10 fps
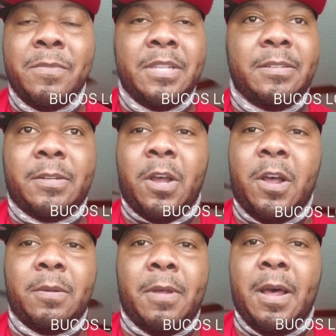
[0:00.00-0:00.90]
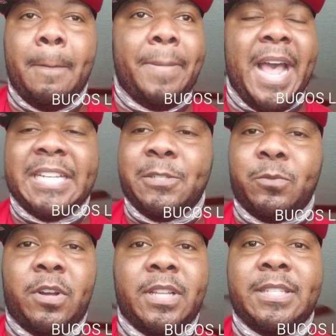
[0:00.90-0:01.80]
Passes were
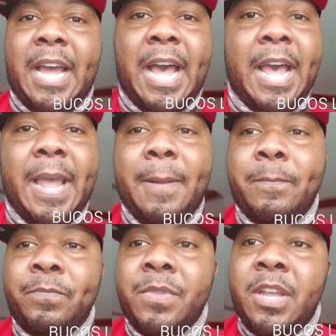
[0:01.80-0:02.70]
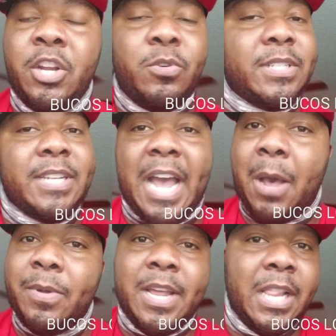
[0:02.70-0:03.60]
on the dime. Chris
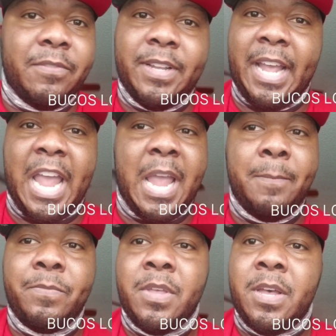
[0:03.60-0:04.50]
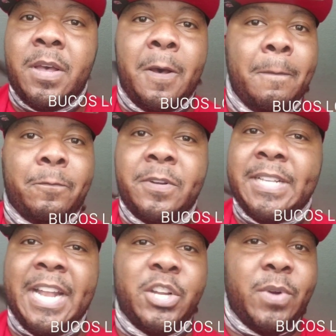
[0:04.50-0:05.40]
Godwin, hell of a game. Humphreys had
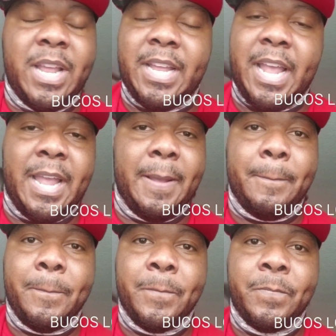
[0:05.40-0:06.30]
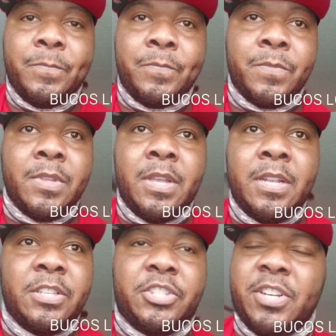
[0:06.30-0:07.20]
a great game.
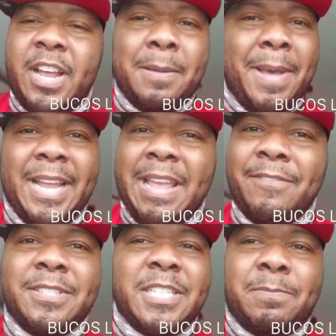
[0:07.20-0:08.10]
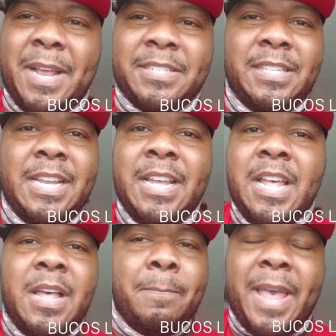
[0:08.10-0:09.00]
Deshaun and Mike Evans, especially.
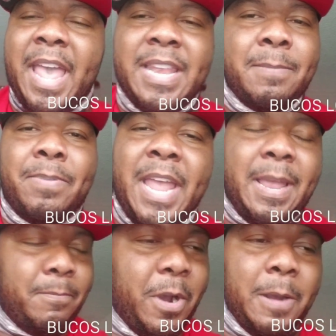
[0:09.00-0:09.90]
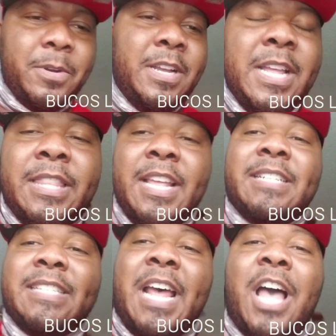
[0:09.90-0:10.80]
Peyton Barber. This
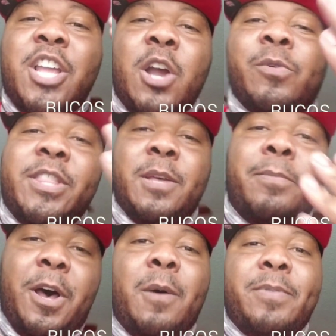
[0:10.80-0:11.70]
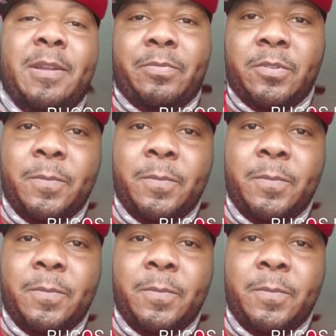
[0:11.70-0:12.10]
is how y'all run the ball, people.